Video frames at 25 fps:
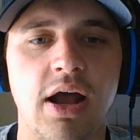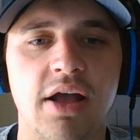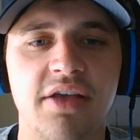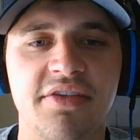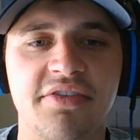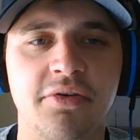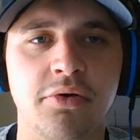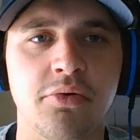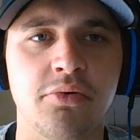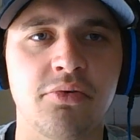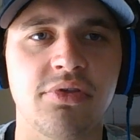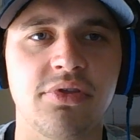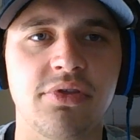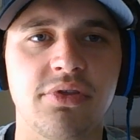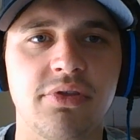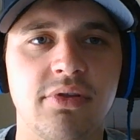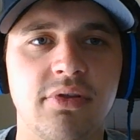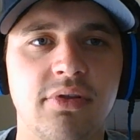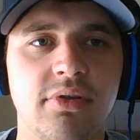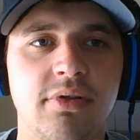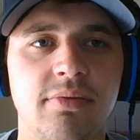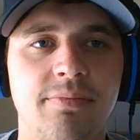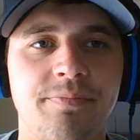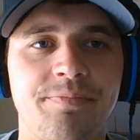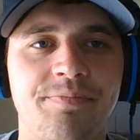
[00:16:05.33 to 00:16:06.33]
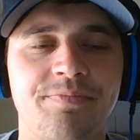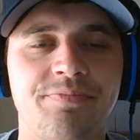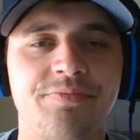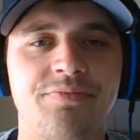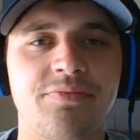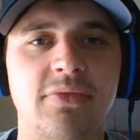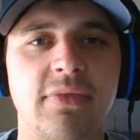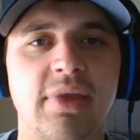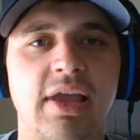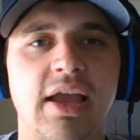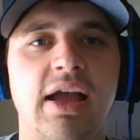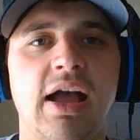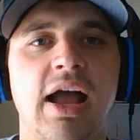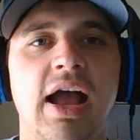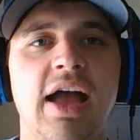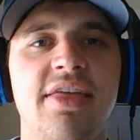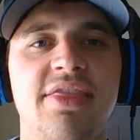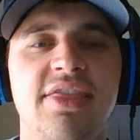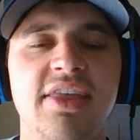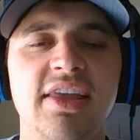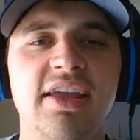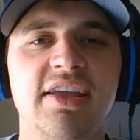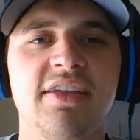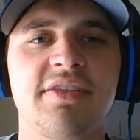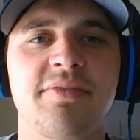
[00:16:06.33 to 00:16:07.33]
So I
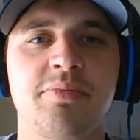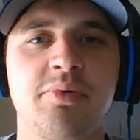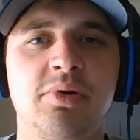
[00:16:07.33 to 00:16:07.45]
think it's